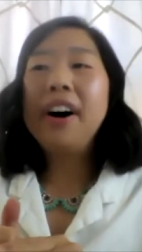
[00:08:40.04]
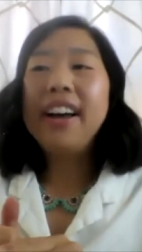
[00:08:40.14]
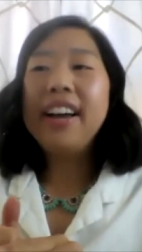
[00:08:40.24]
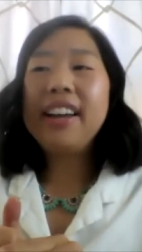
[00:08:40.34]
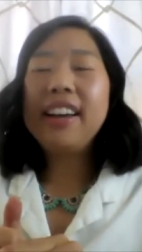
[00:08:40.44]

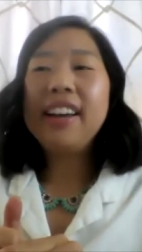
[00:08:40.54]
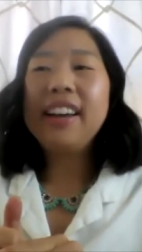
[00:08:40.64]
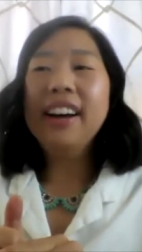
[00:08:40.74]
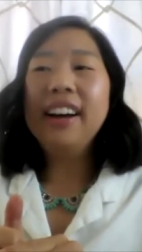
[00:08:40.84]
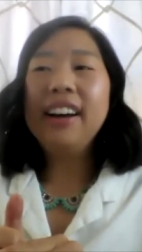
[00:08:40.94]
but
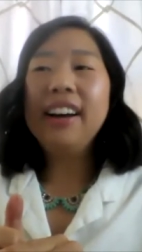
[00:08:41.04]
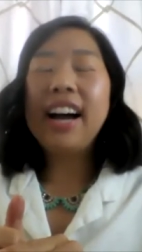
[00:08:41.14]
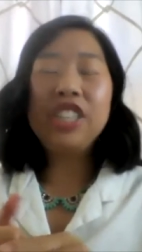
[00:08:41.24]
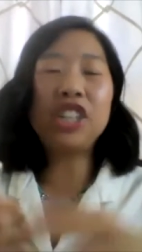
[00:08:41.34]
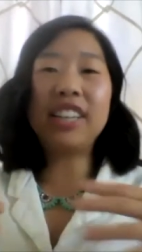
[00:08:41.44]

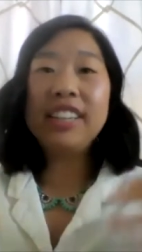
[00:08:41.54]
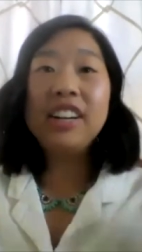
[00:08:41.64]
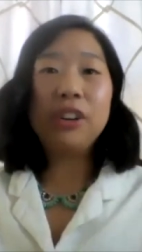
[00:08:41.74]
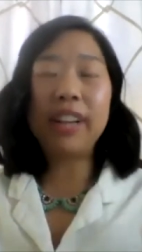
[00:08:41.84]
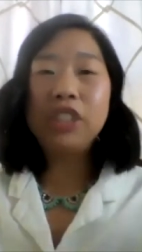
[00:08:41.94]
I just, you
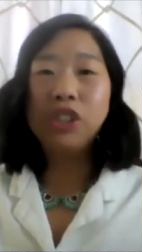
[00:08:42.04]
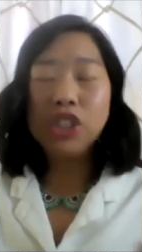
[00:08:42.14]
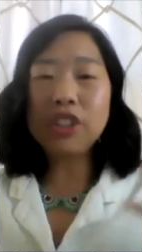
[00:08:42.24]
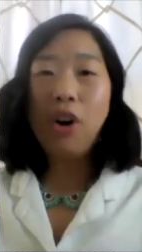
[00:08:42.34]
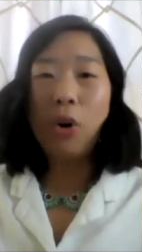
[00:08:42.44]
know, like you're
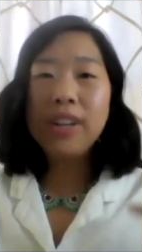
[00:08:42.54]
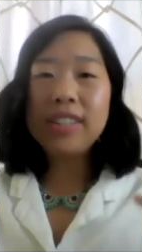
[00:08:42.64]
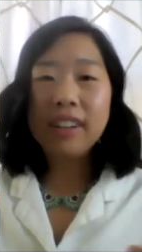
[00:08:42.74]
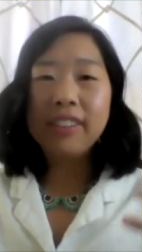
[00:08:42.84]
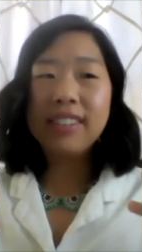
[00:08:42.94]
just
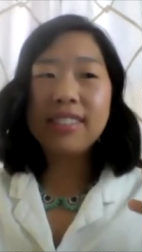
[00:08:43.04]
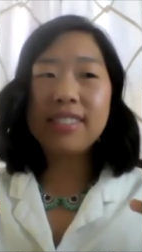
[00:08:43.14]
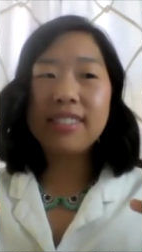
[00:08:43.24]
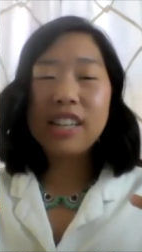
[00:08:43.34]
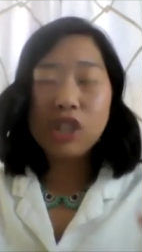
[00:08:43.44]
always on
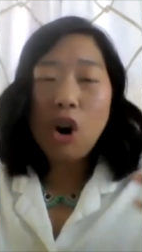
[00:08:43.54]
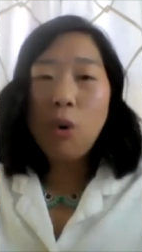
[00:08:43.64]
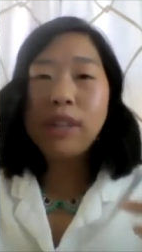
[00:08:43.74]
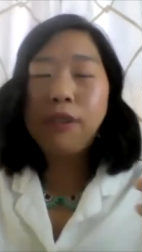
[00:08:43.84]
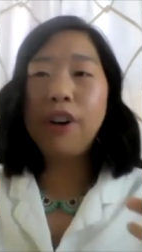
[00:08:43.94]
this. I just
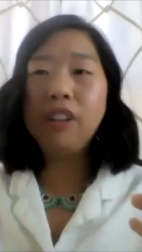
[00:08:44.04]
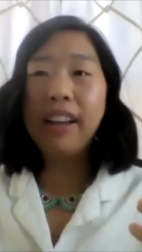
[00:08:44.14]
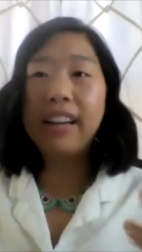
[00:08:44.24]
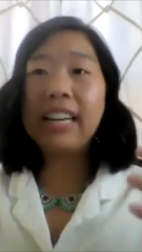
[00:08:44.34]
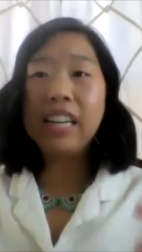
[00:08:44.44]
always felt
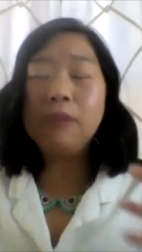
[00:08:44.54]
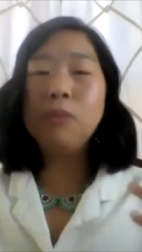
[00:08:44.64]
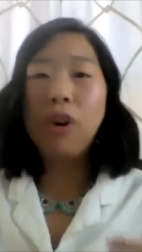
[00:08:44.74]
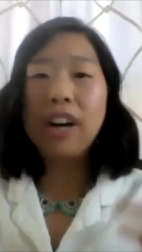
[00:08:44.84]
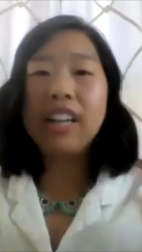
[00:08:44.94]
like I need
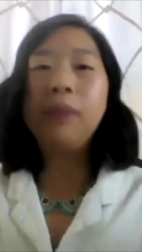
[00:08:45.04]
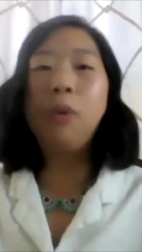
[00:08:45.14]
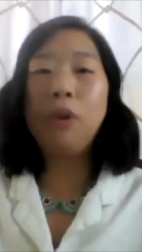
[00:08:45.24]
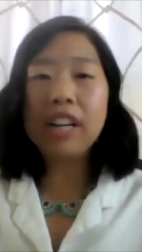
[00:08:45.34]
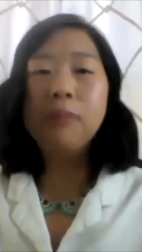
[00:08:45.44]
more, I need
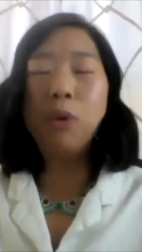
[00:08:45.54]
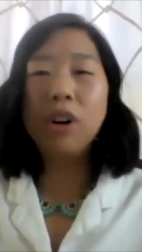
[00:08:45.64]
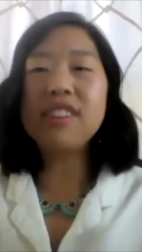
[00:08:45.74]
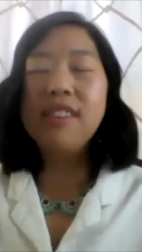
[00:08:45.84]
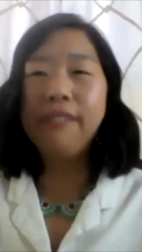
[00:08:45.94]
more, I need more.
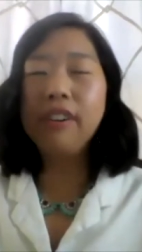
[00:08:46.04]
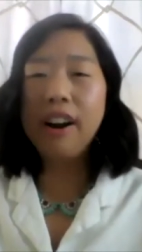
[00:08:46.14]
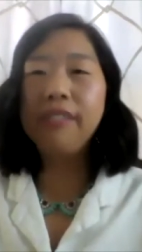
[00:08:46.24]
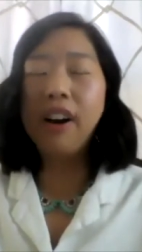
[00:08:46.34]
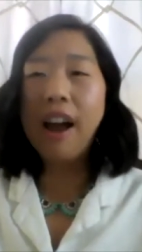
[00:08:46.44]
It's never,
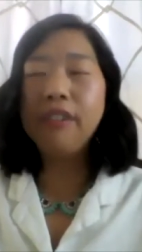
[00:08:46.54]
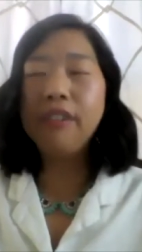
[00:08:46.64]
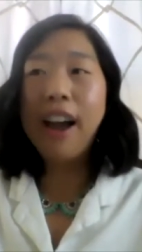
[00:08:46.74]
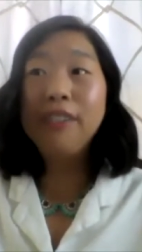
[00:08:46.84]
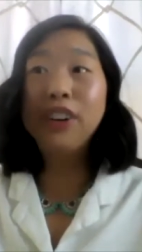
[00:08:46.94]
never,
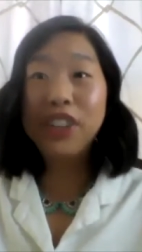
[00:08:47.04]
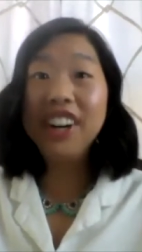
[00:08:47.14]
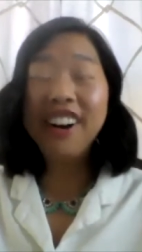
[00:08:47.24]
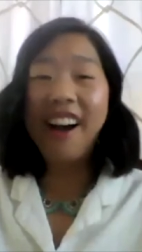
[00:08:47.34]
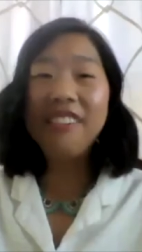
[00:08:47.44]
ever, ever
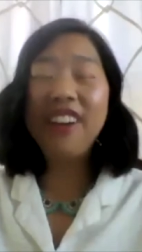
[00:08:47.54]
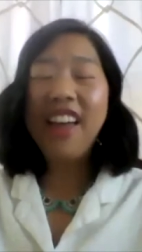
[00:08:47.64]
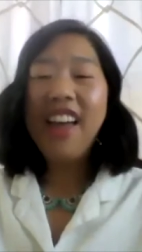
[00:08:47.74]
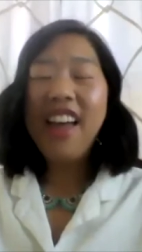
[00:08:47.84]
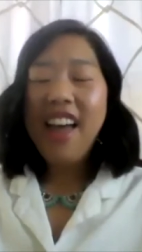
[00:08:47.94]
good enough.
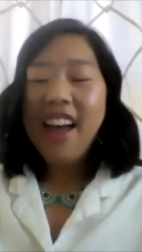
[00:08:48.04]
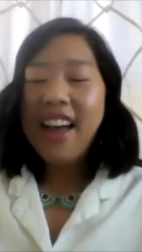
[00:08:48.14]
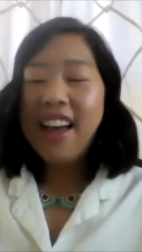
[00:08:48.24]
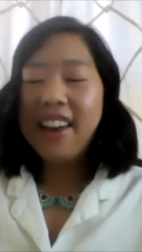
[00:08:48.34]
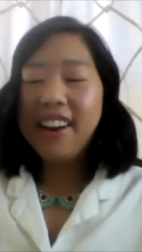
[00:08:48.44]

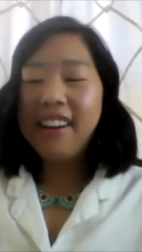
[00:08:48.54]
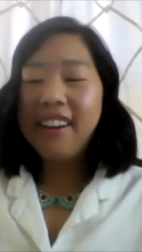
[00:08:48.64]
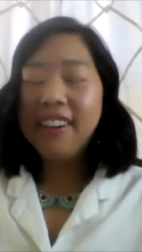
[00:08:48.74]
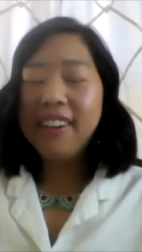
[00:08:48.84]
And,